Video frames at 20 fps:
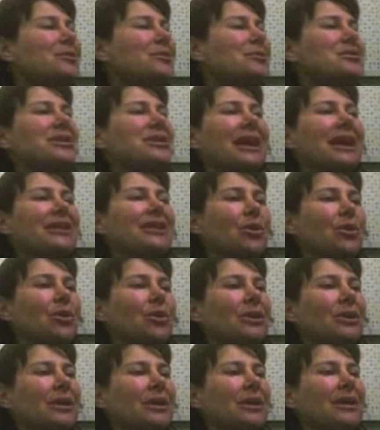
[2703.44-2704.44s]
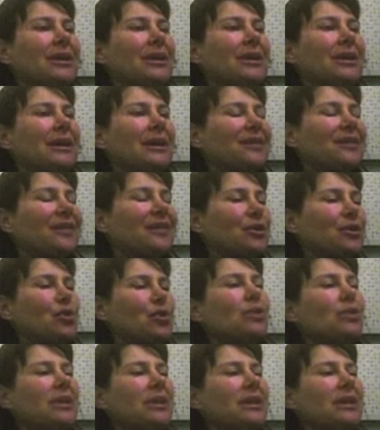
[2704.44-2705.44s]
I'm saying. I don't. If I
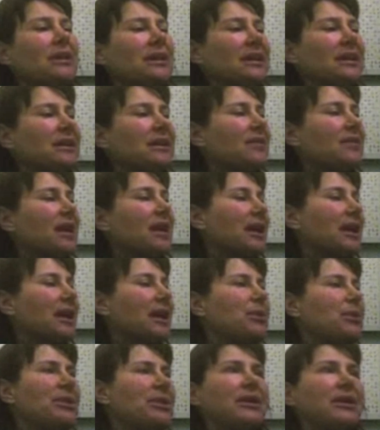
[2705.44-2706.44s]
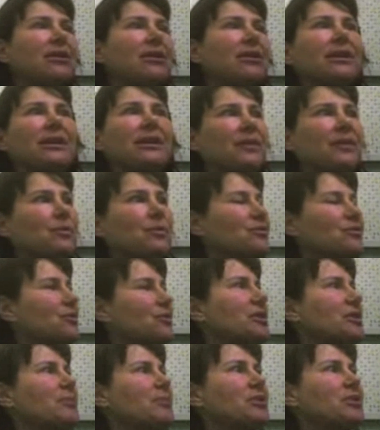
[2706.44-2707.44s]
knew where they lived and I'd been there, if it was for
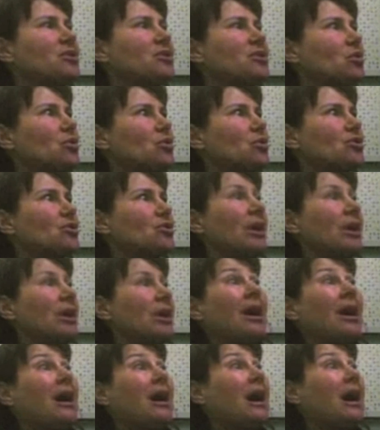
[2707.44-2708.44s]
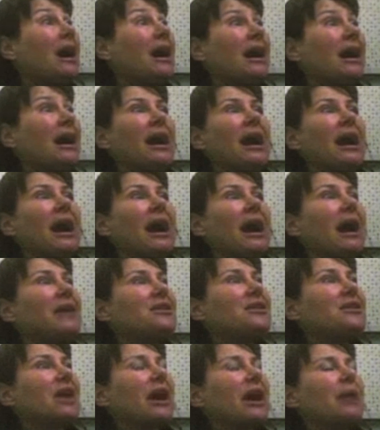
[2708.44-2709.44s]
something social,
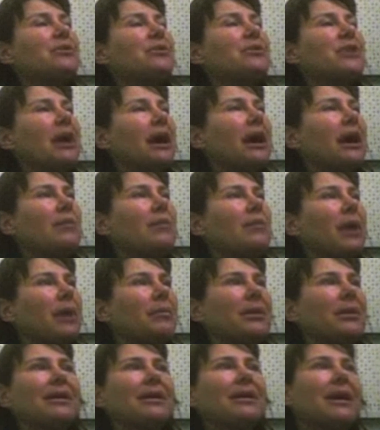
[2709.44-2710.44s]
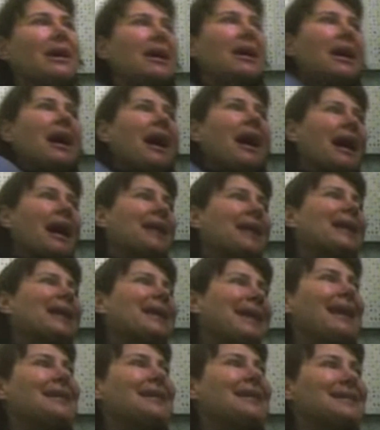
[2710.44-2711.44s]
I would. And I
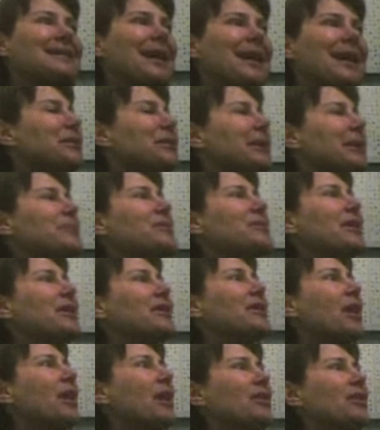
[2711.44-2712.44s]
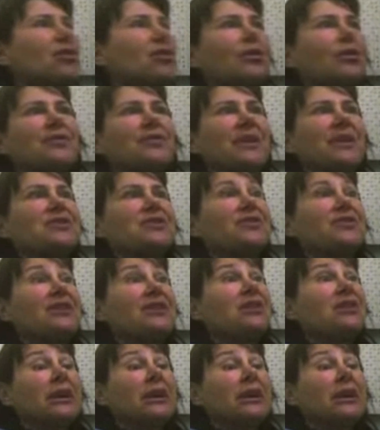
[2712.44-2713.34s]
can't see how many times I saw her face to face.